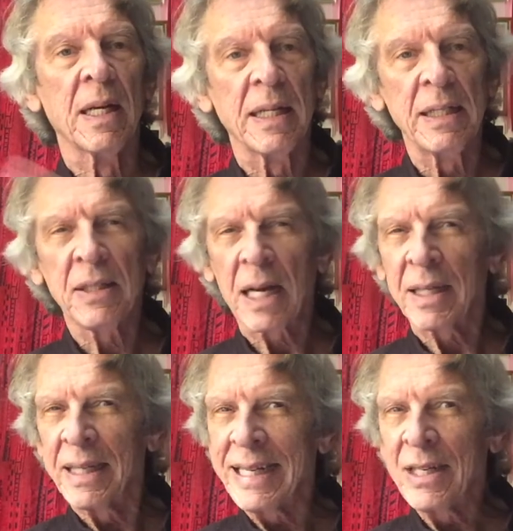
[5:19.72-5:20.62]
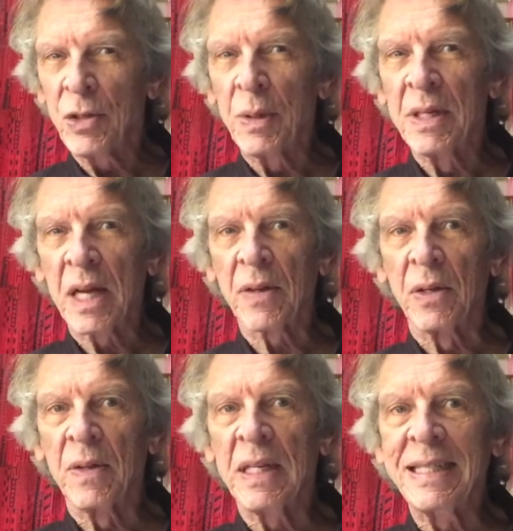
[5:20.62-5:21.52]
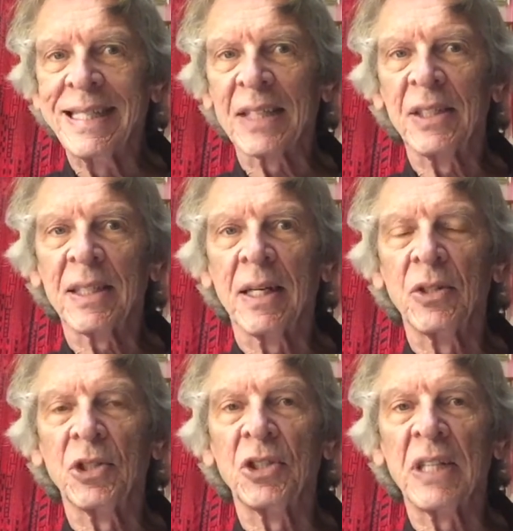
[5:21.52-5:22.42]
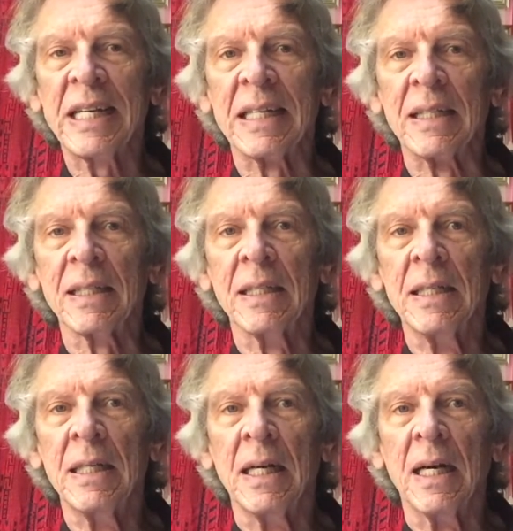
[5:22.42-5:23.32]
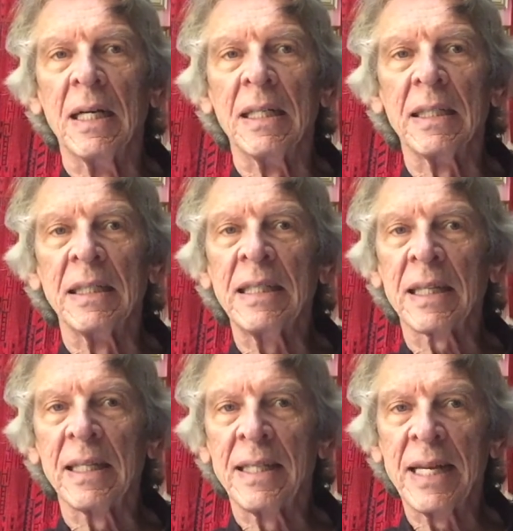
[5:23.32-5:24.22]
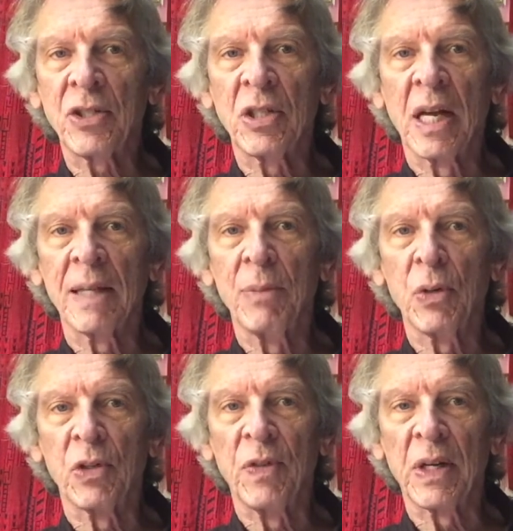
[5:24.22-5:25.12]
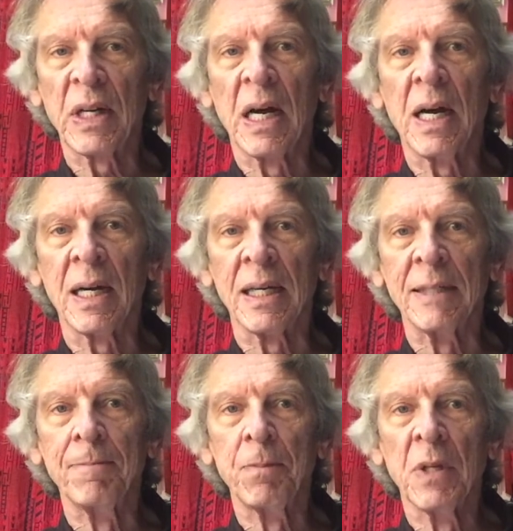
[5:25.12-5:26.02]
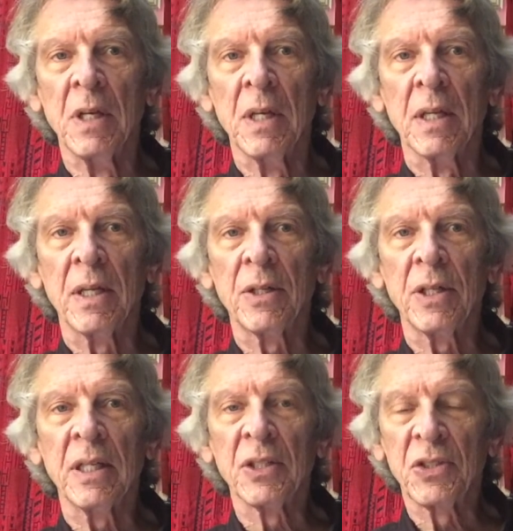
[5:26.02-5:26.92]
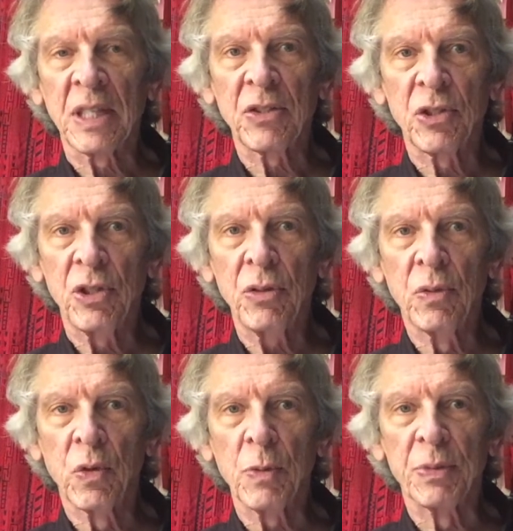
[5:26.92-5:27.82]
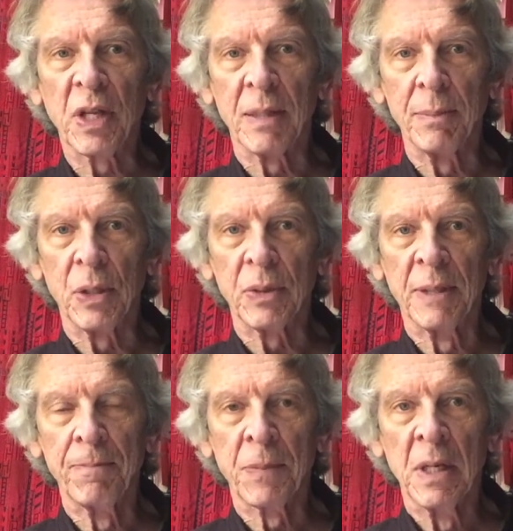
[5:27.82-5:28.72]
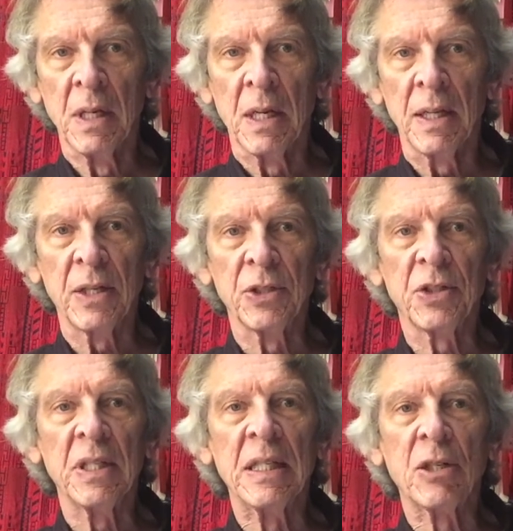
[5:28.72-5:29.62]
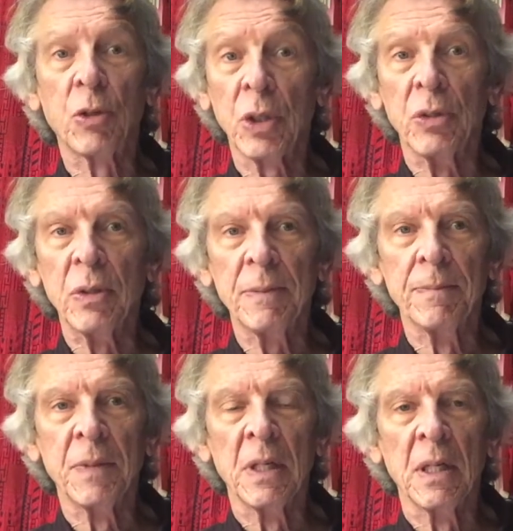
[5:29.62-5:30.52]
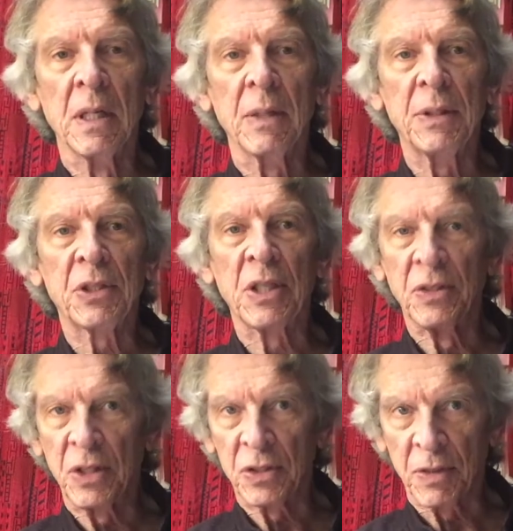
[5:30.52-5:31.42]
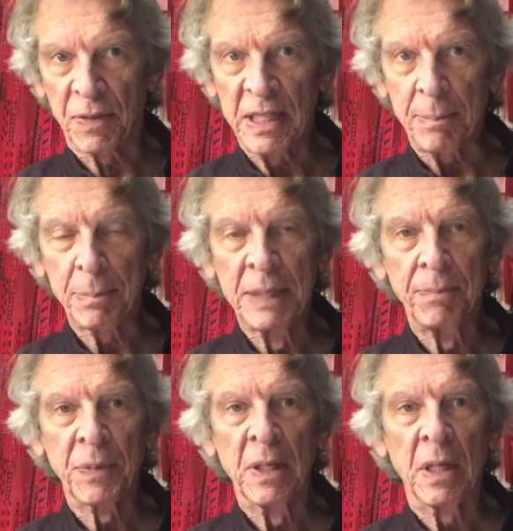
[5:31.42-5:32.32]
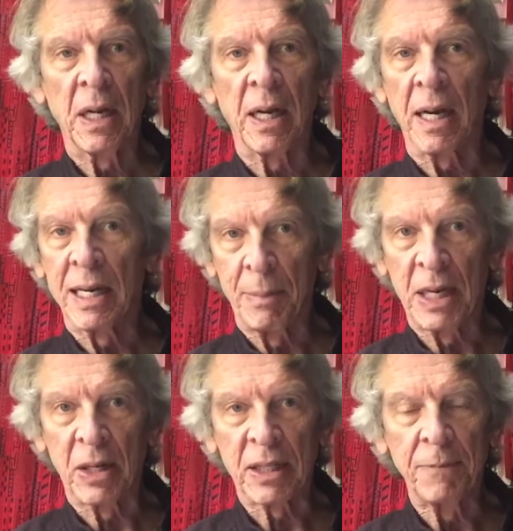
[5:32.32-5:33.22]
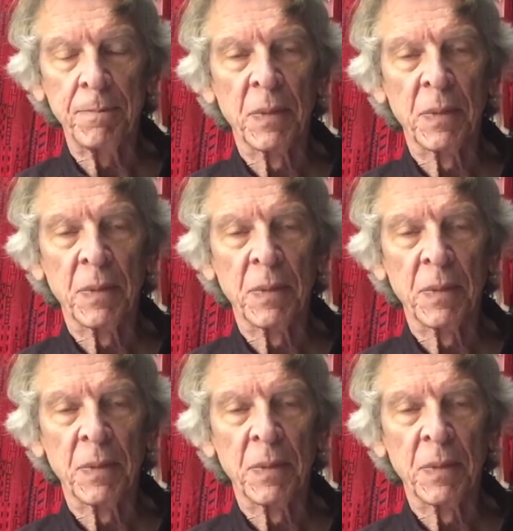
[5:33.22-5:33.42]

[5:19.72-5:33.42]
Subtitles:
he's gotten into another that he doesn't understand. And yet the tension on the boat is very high. There are, in a sense, two groups on the boat. There's the crew, which consists of Kip, an American,